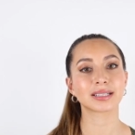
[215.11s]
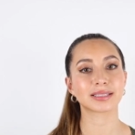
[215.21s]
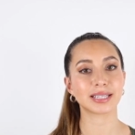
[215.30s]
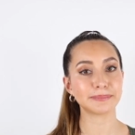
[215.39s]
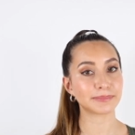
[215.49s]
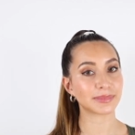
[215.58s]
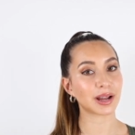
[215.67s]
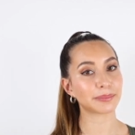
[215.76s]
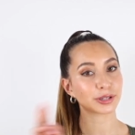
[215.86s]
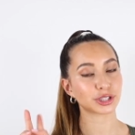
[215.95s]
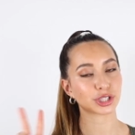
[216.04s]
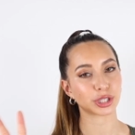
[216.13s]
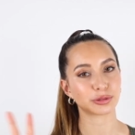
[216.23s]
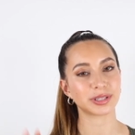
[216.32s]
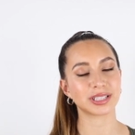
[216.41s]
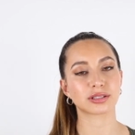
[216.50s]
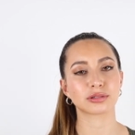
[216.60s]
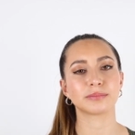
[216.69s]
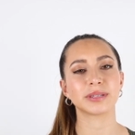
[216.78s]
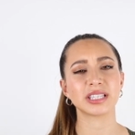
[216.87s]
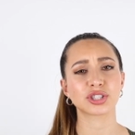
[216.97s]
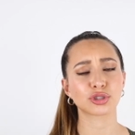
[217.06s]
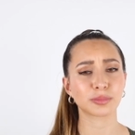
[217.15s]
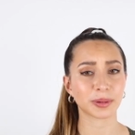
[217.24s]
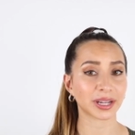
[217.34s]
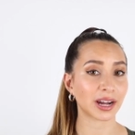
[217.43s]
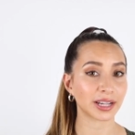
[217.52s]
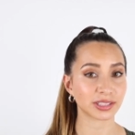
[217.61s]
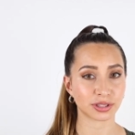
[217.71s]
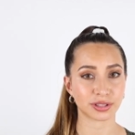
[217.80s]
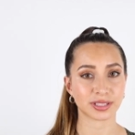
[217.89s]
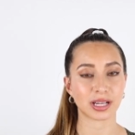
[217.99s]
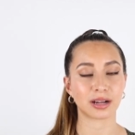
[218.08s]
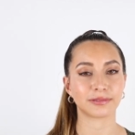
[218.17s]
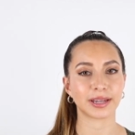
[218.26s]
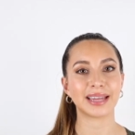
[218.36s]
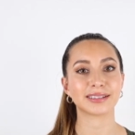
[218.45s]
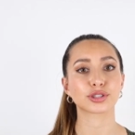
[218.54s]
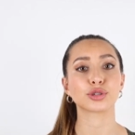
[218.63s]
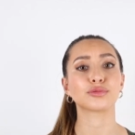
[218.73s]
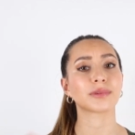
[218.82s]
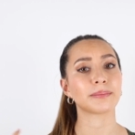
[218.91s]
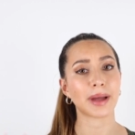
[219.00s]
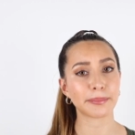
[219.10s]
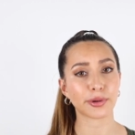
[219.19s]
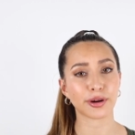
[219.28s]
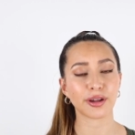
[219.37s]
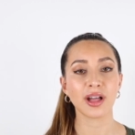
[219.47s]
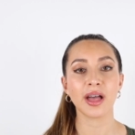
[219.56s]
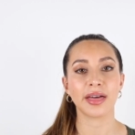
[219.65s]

Tip number two is to be super kind to yourself and to remember